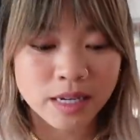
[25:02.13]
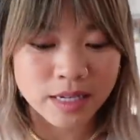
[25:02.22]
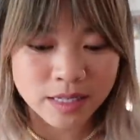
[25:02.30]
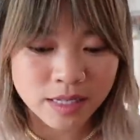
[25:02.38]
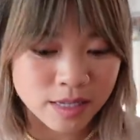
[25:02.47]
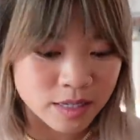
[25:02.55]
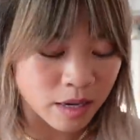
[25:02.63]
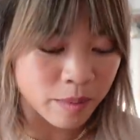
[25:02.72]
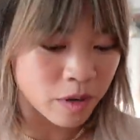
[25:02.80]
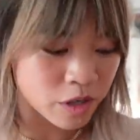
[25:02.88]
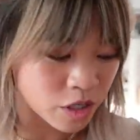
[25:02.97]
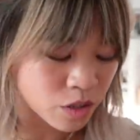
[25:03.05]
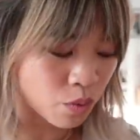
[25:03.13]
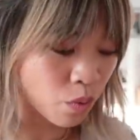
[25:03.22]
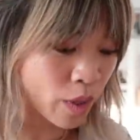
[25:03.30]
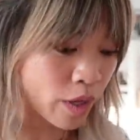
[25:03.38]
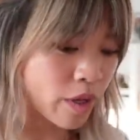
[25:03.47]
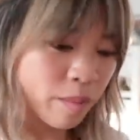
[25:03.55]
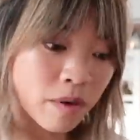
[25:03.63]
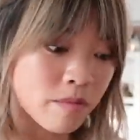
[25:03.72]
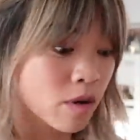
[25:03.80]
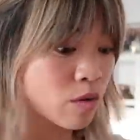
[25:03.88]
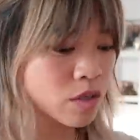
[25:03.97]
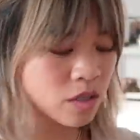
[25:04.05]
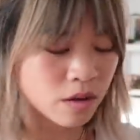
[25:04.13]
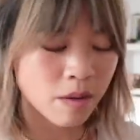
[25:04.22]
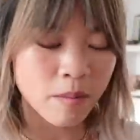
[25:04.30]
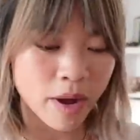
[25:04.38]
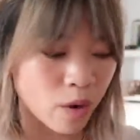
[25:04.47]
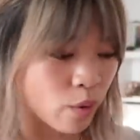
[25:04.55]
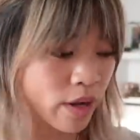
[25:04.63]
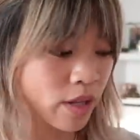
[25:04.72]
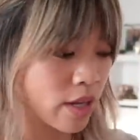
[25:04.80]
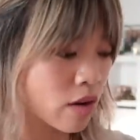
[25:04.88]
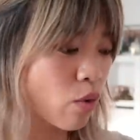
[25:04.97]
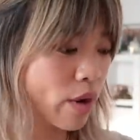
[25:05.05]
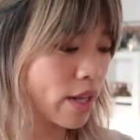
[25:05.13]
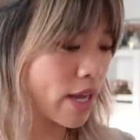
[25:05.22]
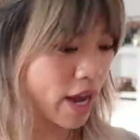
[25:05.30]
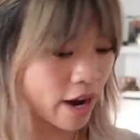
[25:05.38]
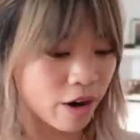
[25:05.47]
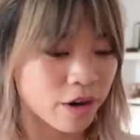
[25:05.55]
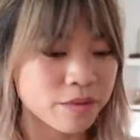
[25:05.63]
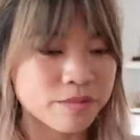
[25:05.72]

because the summer just really promotes my oily, oily hair.